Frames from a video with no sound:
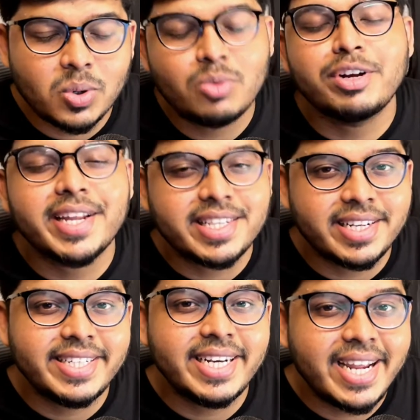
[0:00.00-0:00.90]
Don't forget the
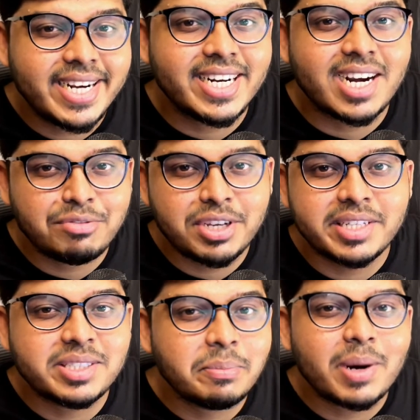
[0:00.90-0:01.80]
delayed
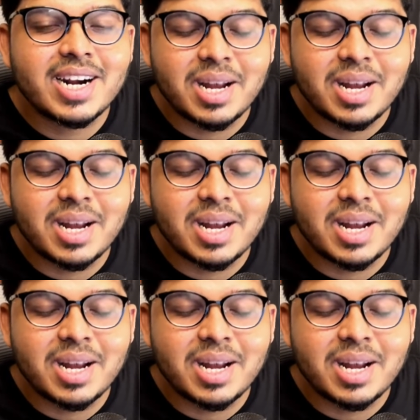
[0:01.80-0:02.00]
gratification part.